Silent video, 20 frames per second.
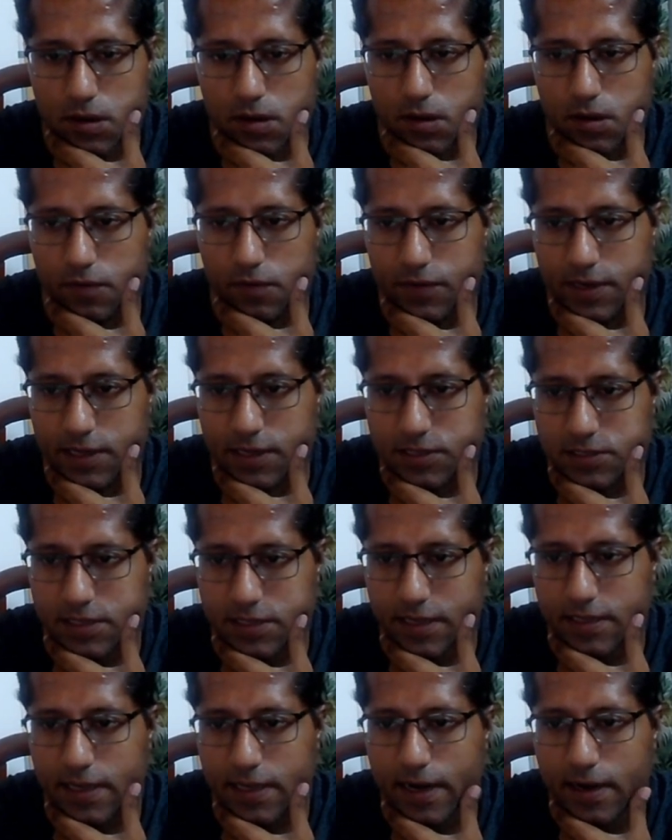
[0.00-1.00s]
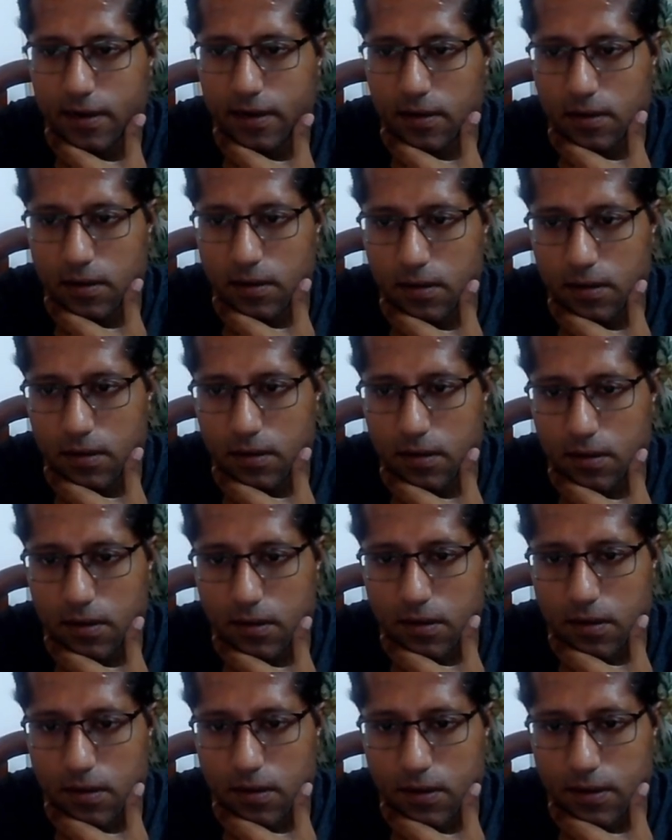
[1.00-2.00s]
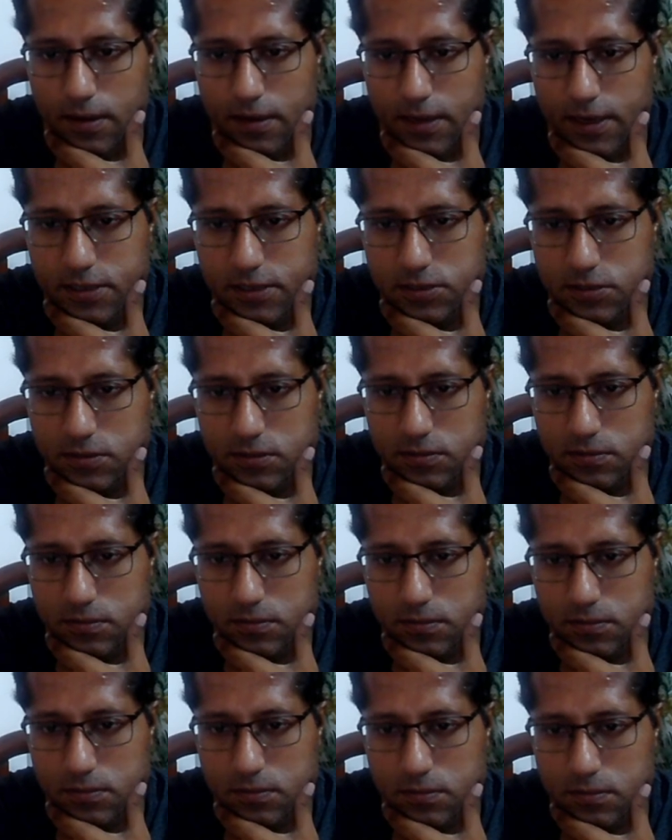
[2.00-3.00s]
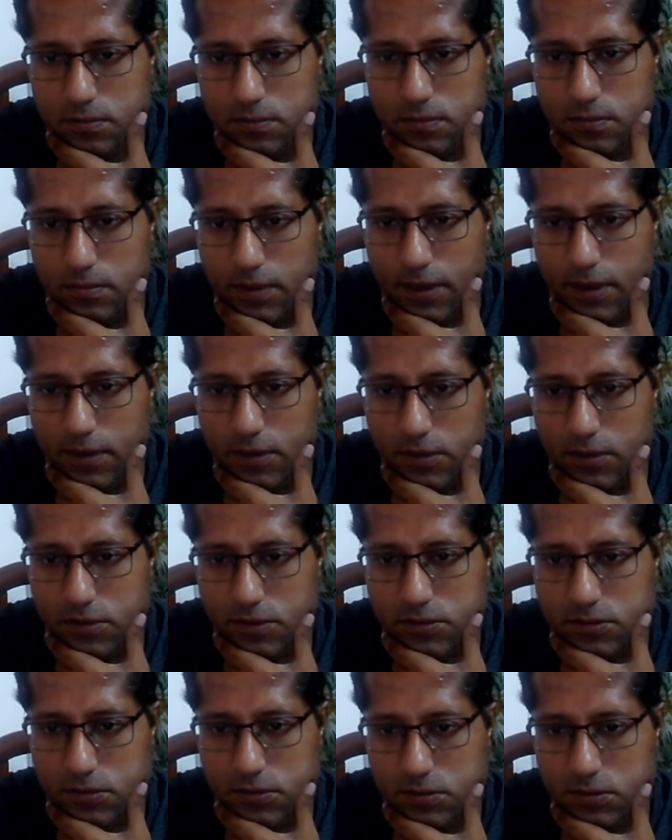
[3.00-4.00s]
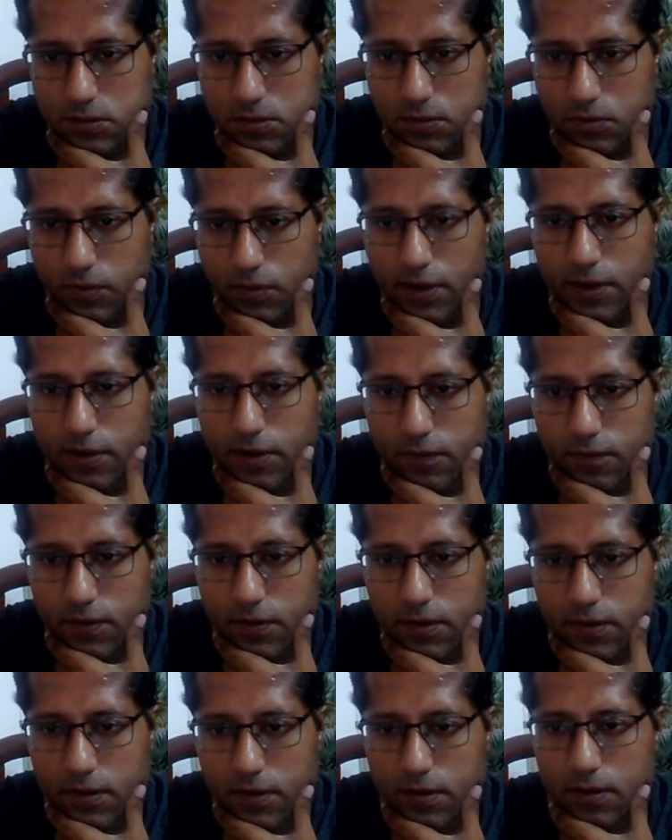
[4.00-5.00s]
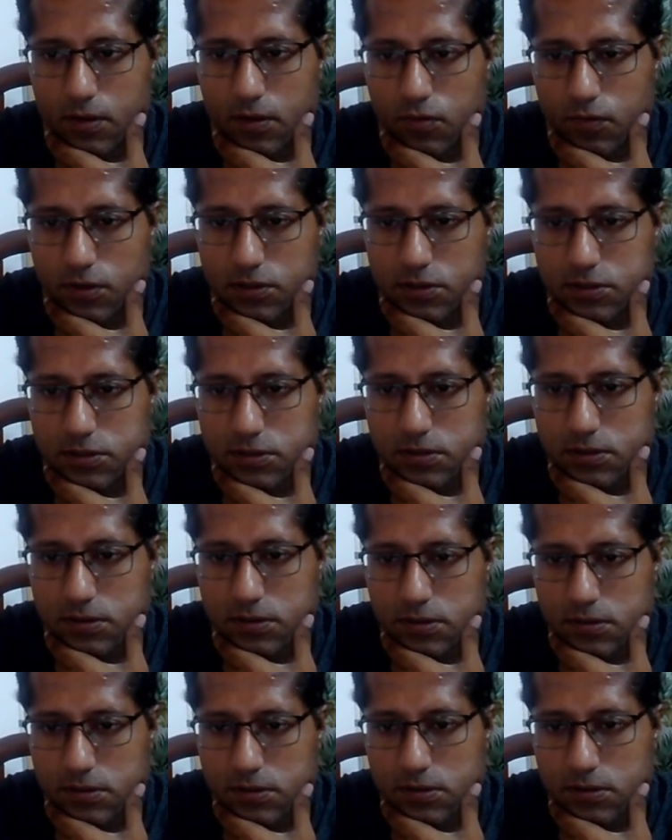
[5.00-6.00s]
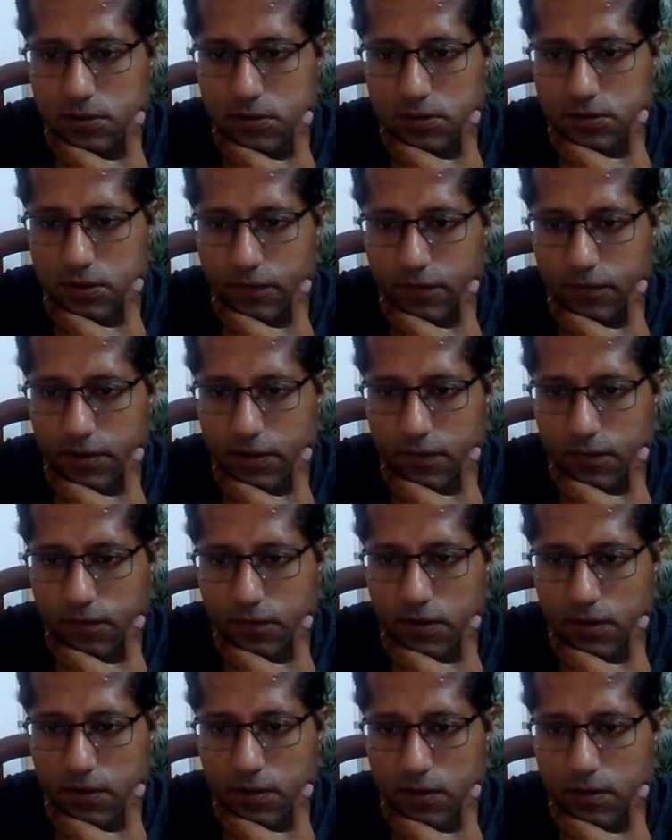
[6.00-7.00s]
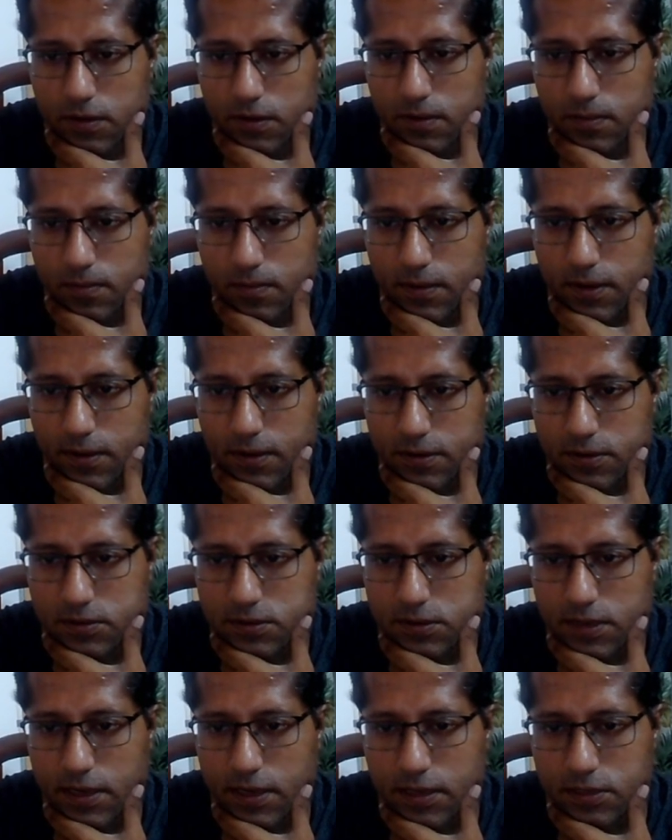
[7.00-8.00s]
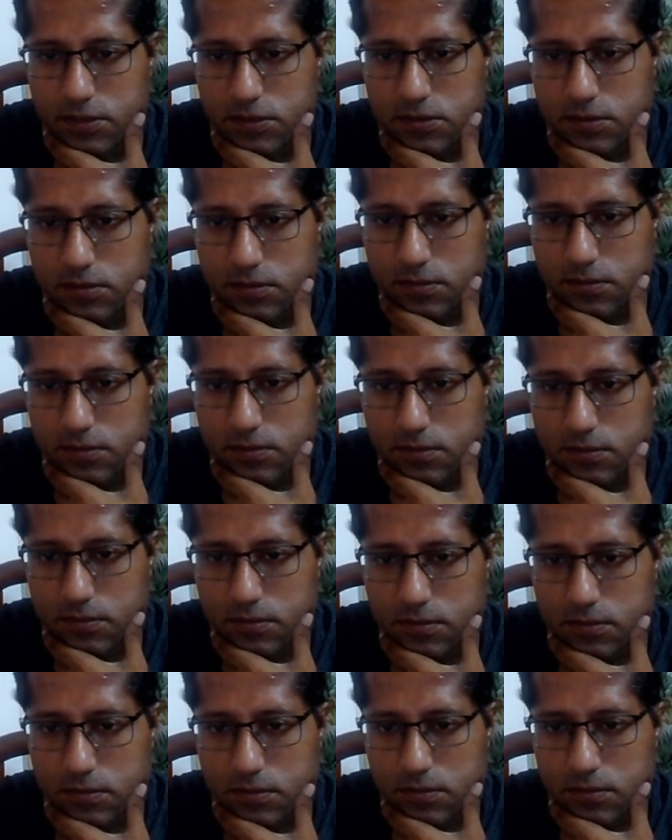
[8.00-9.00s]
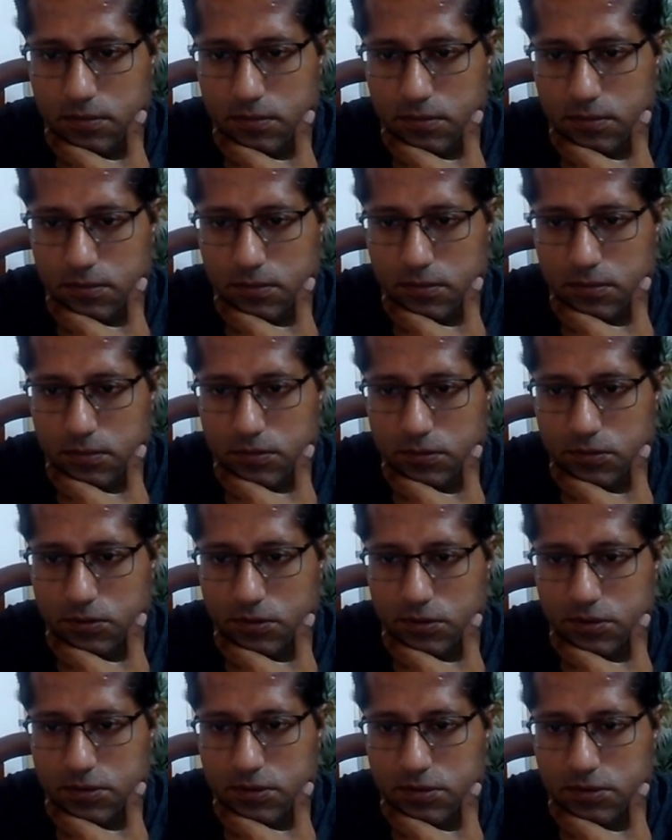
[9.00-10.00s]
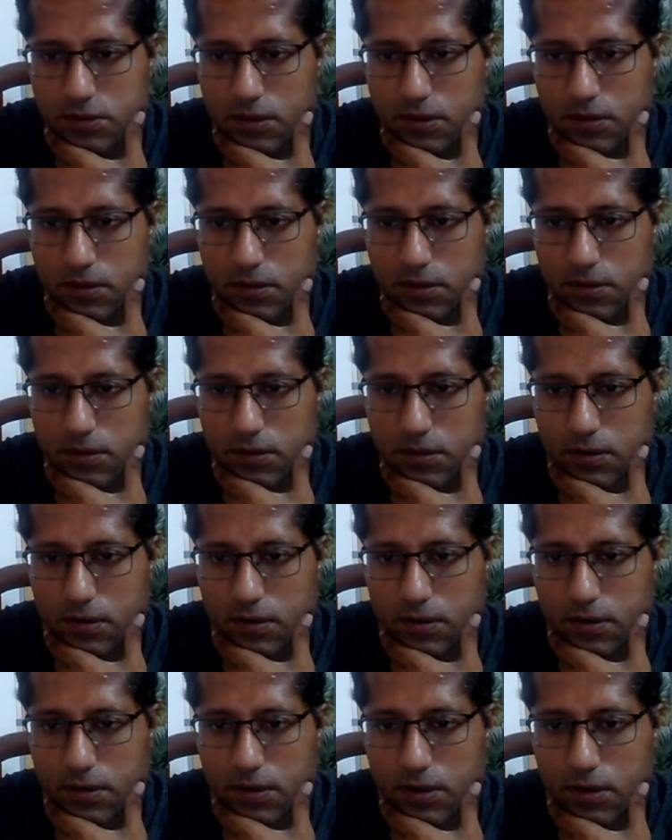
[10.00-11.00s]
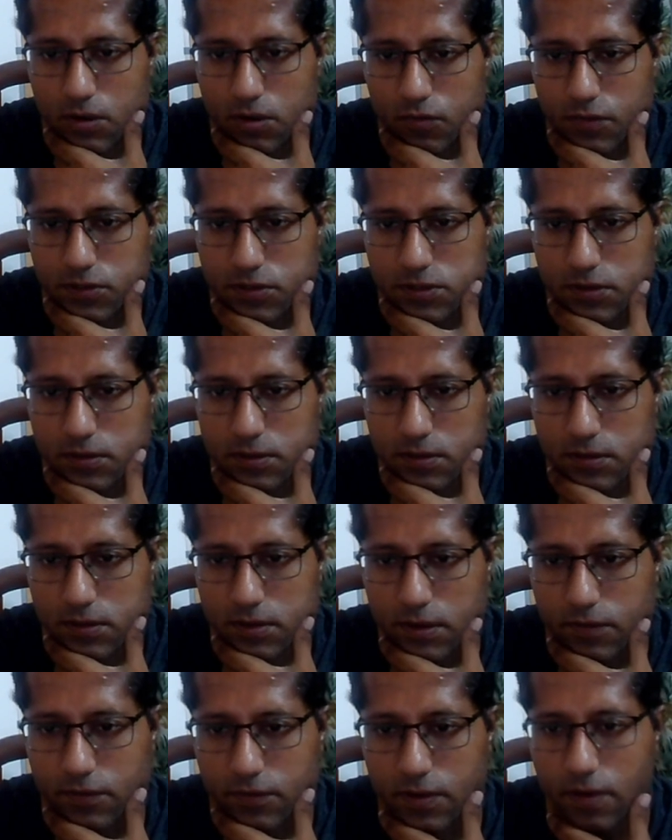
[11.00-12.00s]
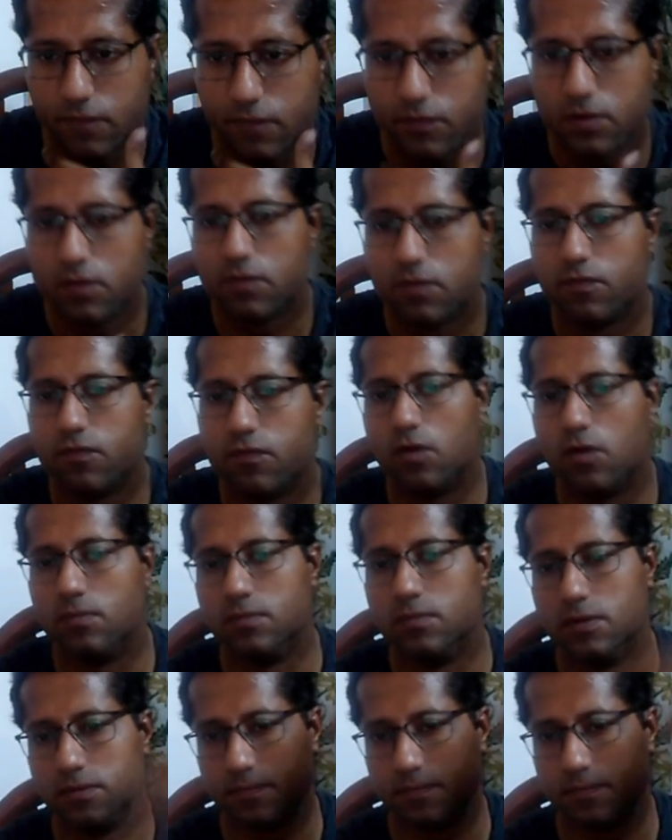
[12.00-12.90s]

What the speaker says: we can say that x minus 21 equals 71 minus x. So this is the linear equation that we have formed.